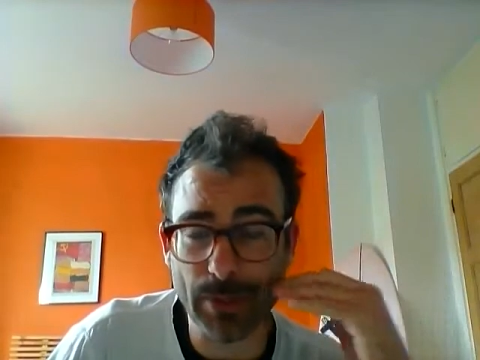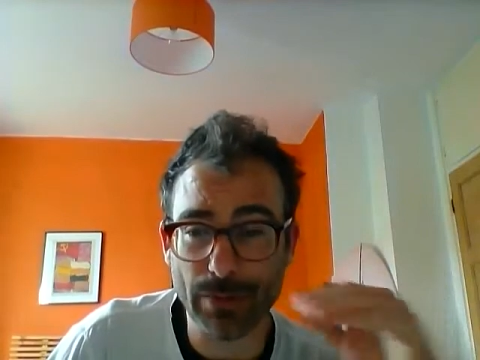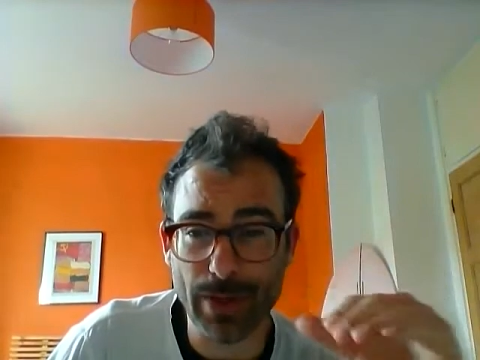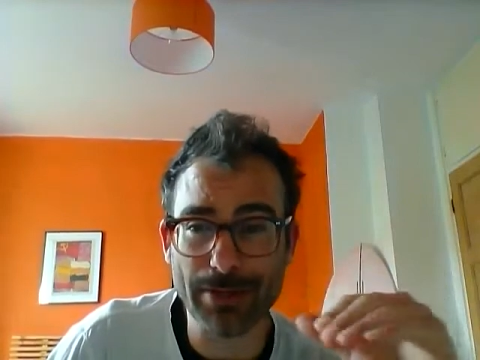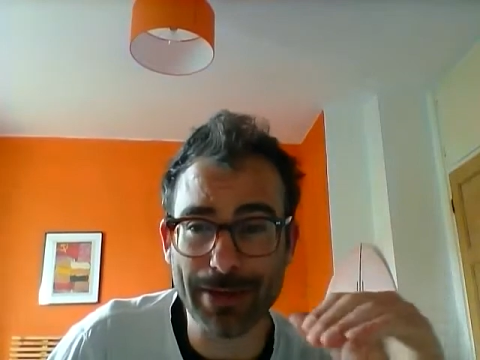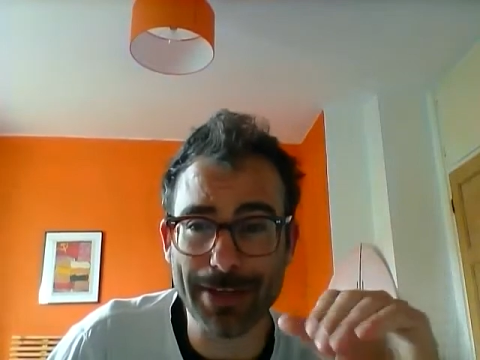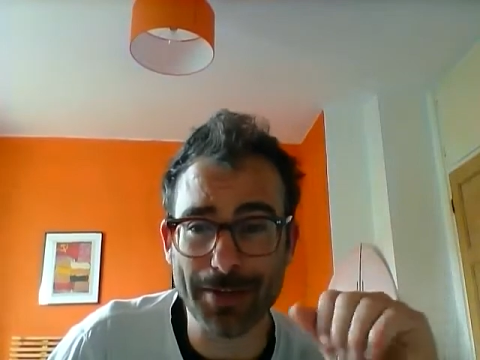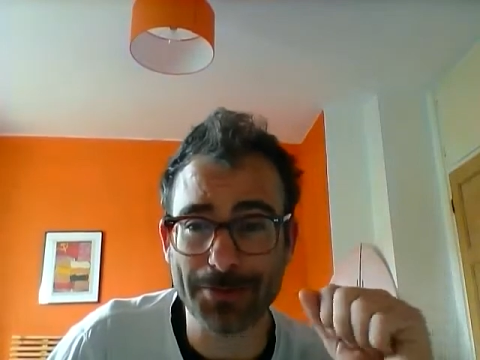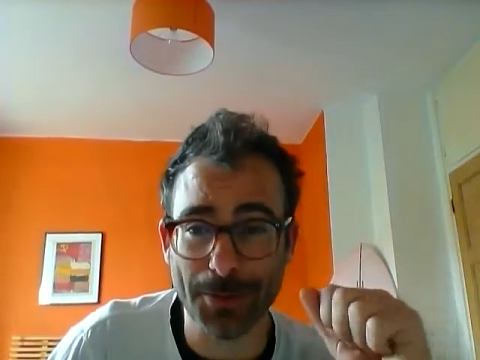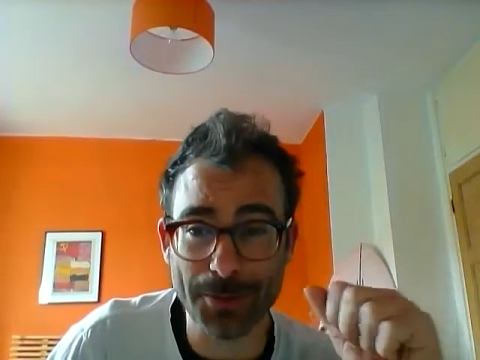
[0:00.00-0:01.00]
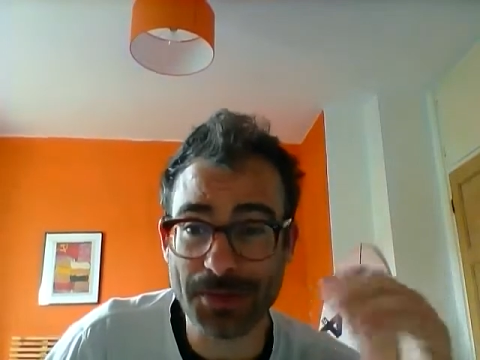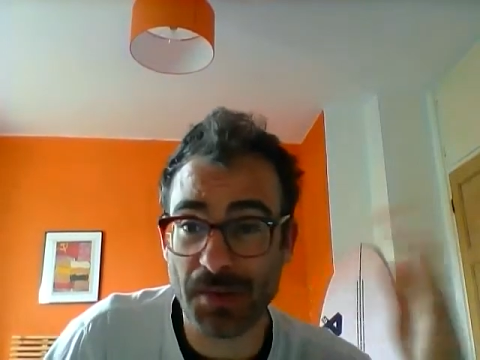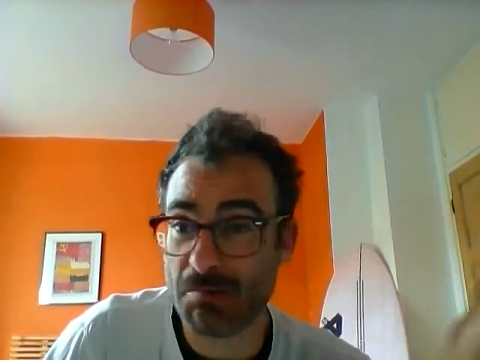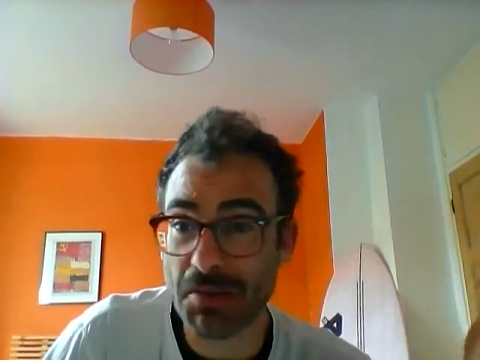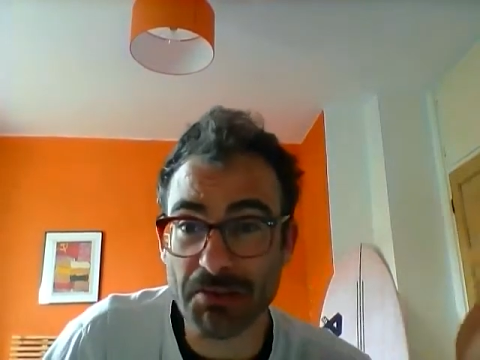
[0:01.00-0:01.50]
when you're evaluating that reform, you just
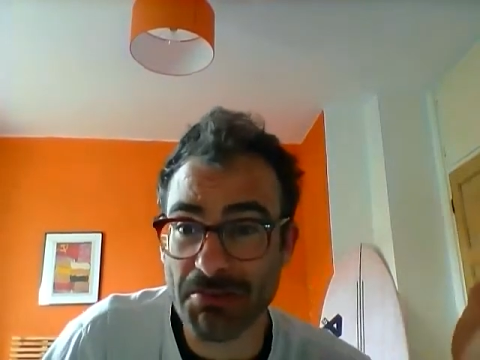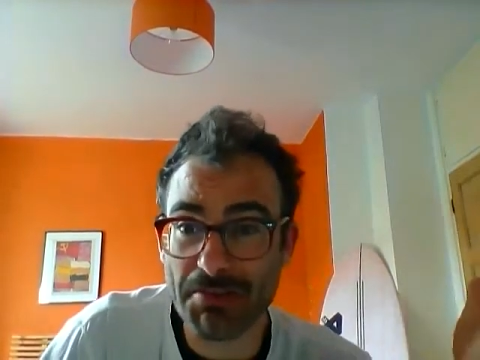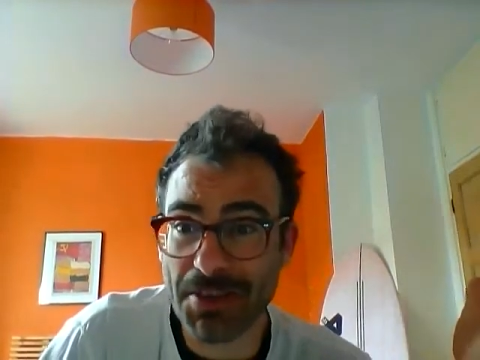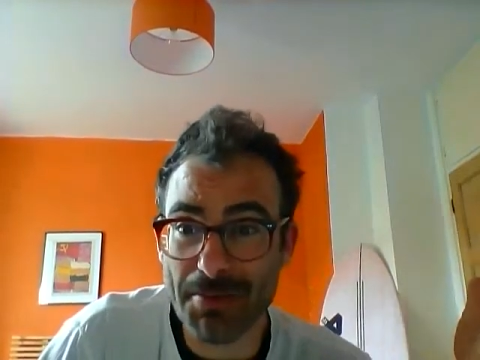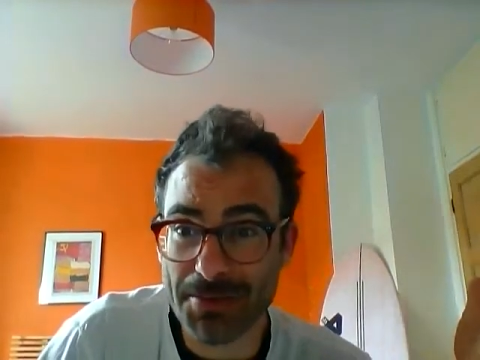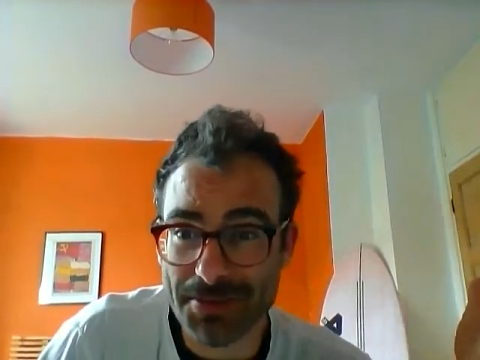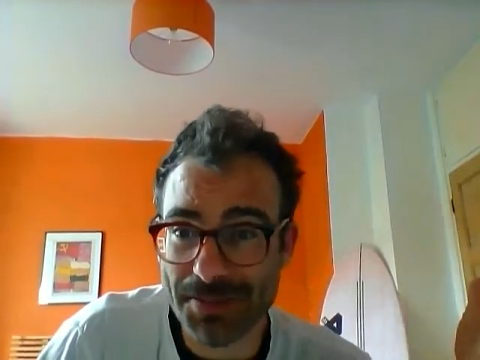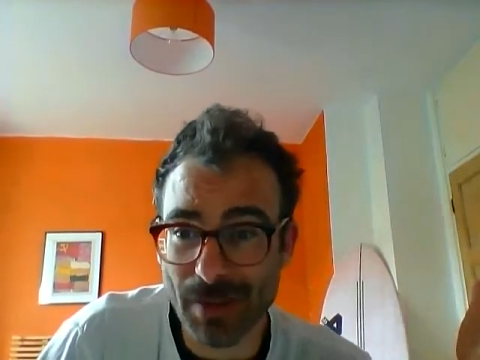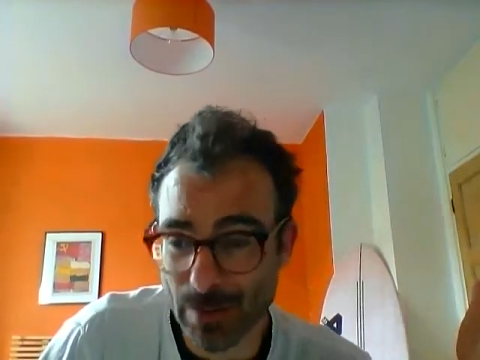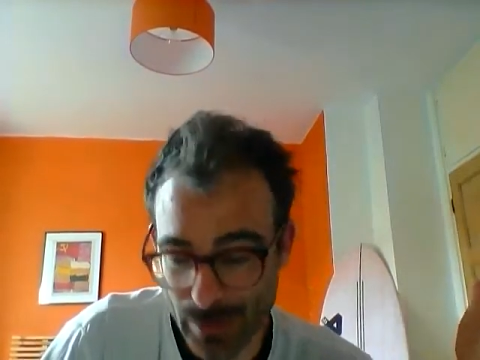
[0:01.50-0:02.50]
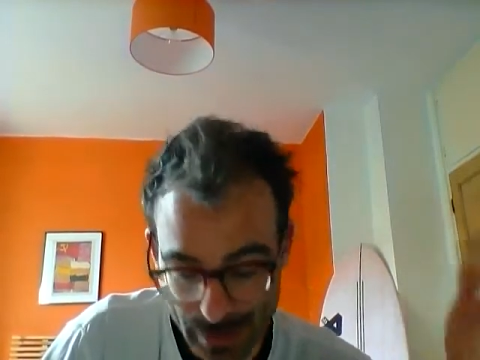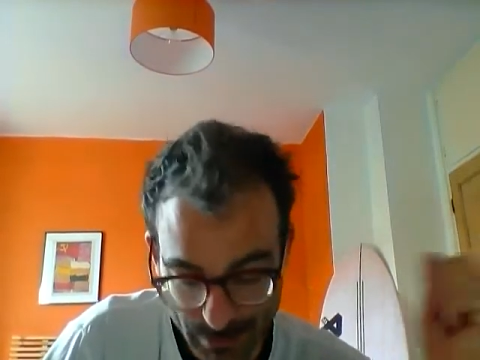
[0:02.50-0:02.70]
go, well, nothing happened. So